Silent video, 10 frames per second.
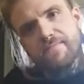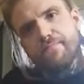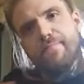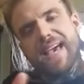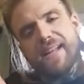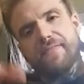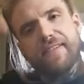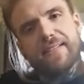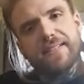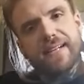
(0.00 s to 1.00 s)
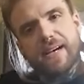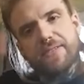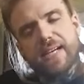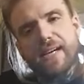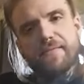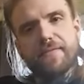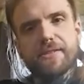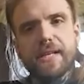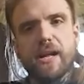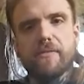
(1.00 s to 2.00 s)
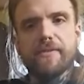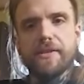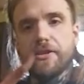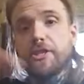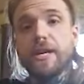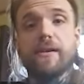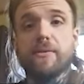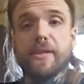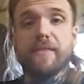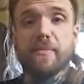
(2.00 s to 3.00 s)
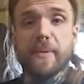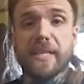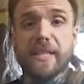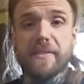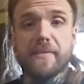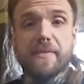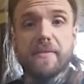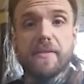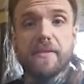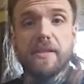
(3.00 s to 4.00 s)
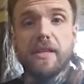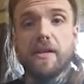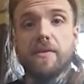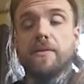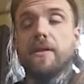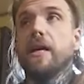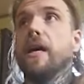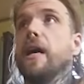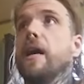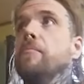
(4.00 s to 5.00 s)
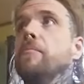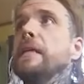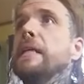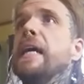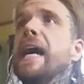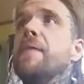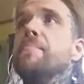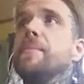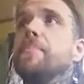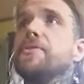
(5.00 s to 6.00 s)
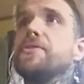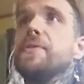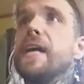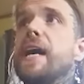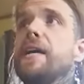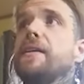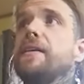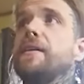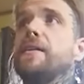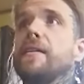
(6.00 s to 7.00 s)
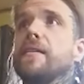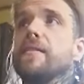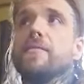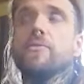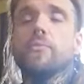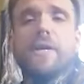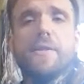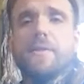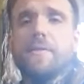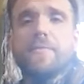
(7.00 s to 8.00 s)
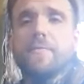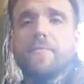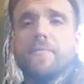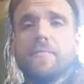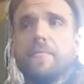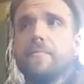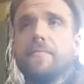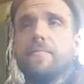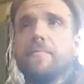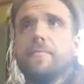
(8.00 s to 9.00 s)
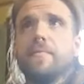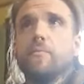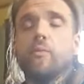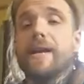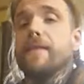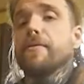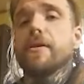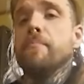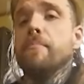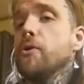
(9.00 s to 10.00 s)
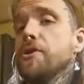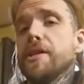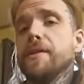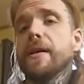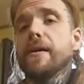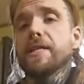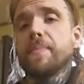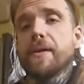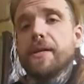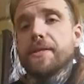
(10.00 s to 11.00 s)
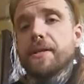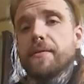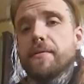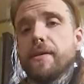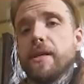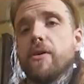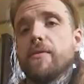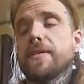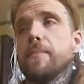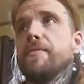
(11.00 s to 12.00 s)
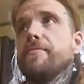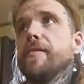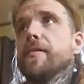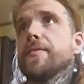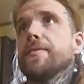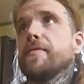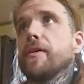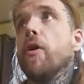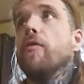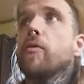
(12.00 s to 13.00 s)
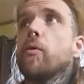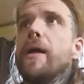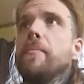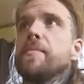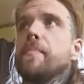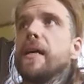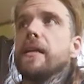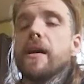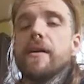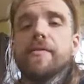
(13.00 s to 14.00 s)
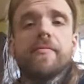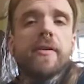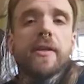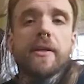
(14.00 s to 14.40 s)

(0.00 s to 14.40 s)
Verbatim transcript: manifest it outside of yourself and share it with everybody. Sure. You know, and people do that with whatever emotion they're experiencing. You know, if someone feels, if they're overwhelmed by love,